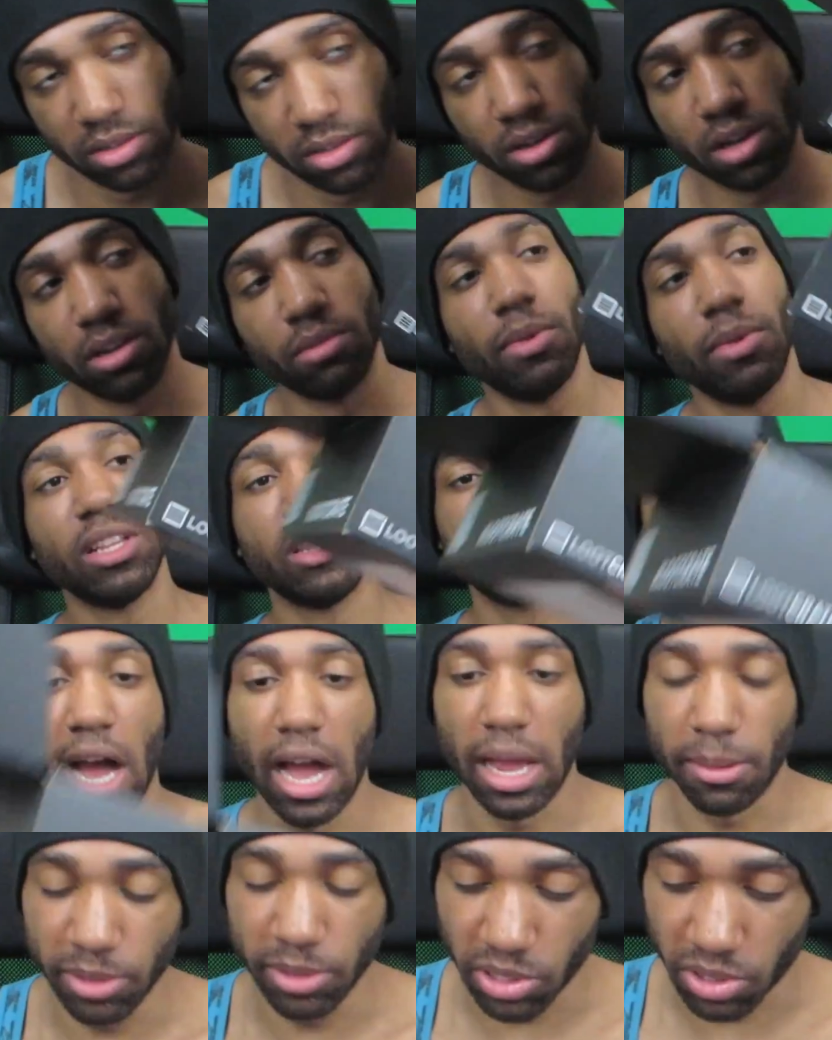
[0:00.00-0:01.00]
Done my
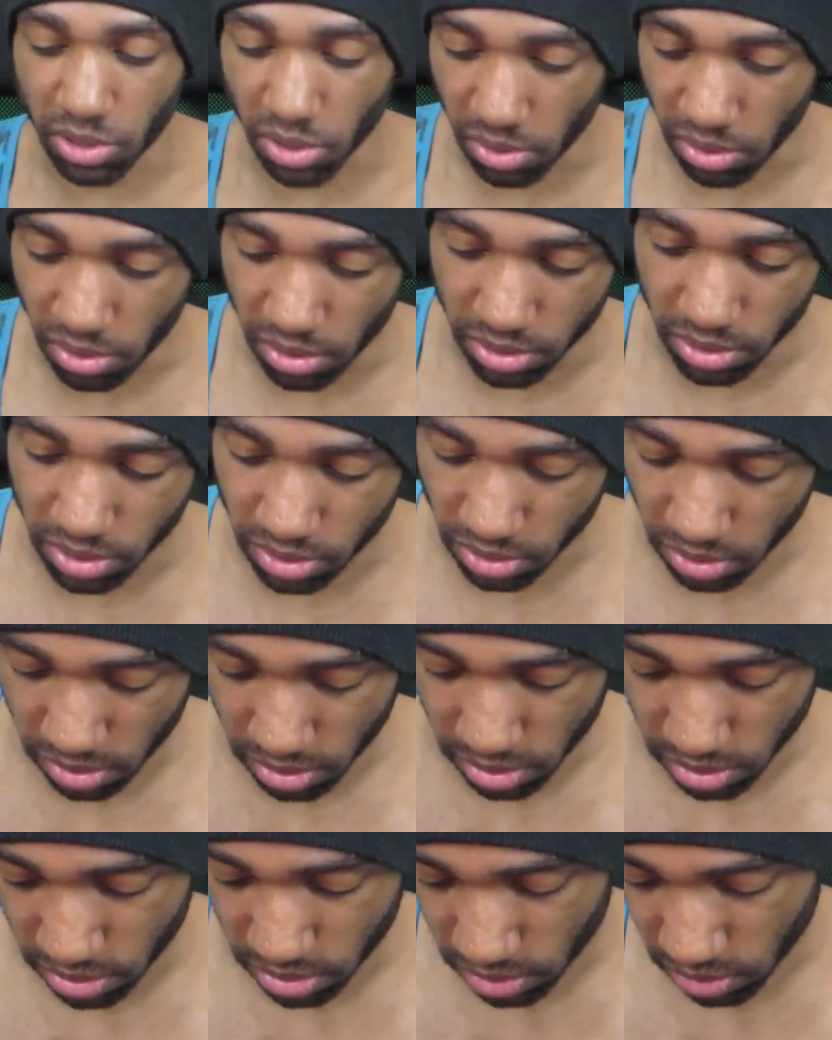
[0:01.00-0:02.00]
diamond sword,
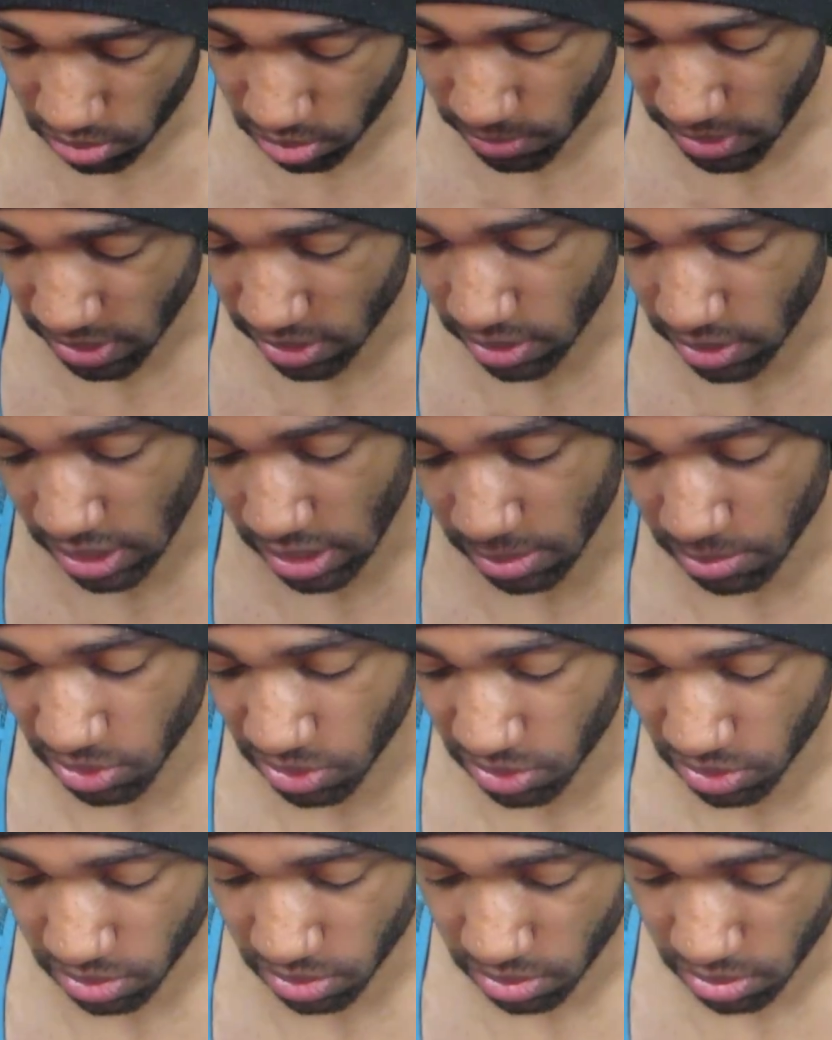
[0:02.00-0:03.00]
my
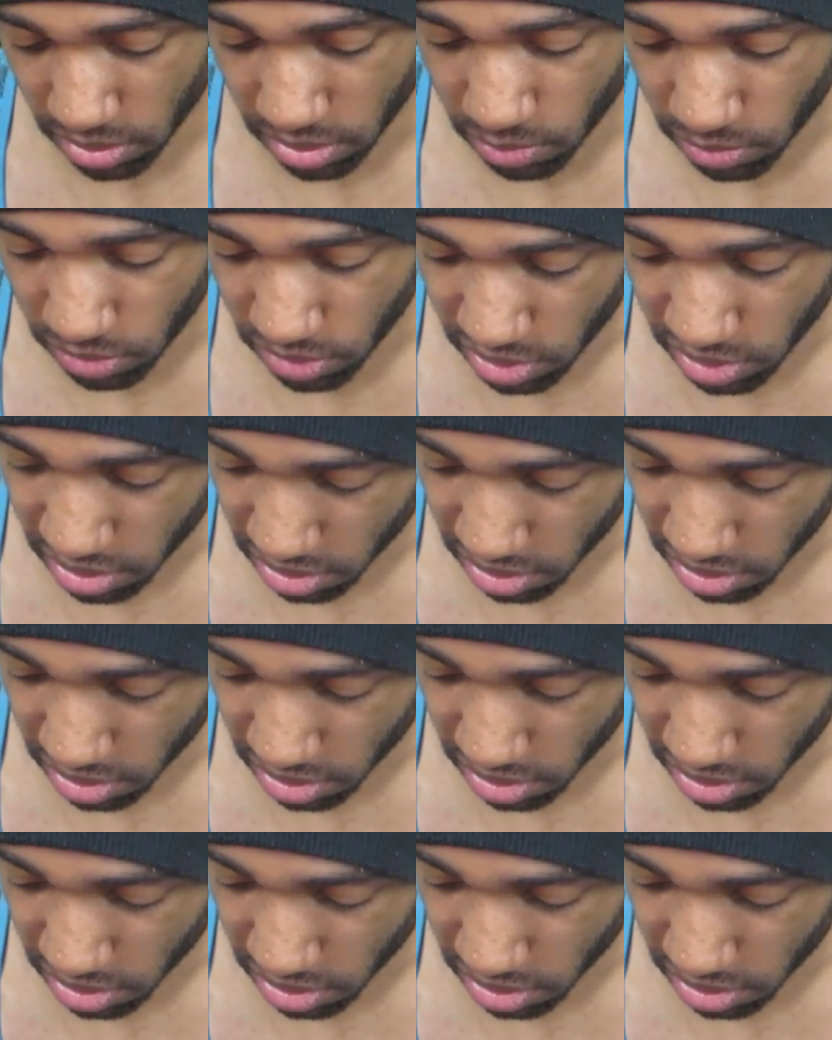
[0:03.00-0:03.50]
diamond sword we